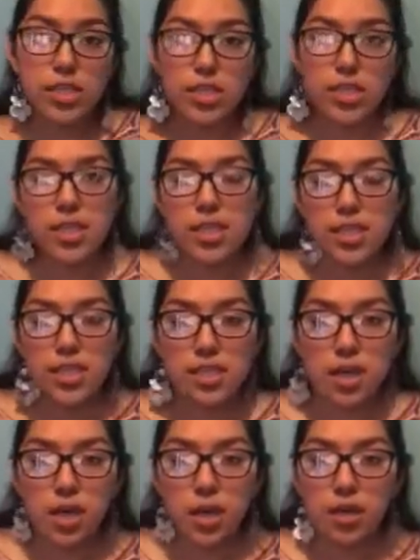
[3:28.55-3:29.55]
since
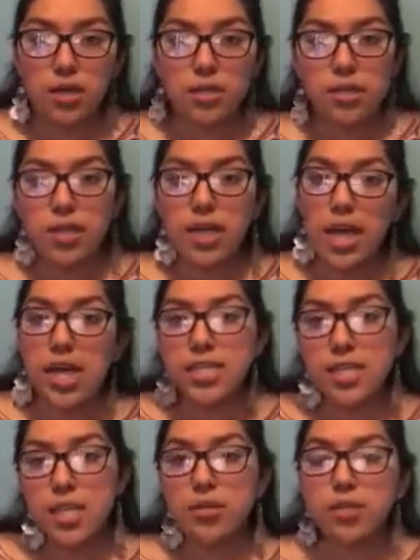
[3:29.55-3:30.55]
the
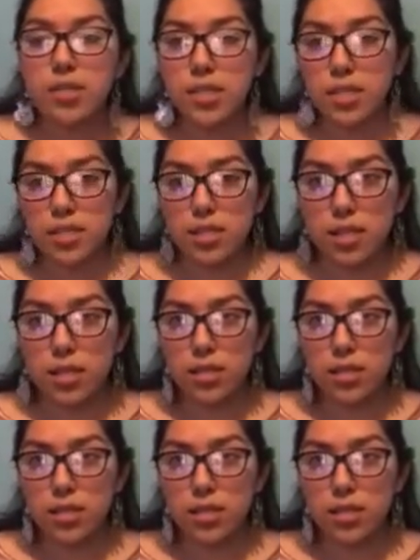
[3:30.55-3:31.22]
class that I was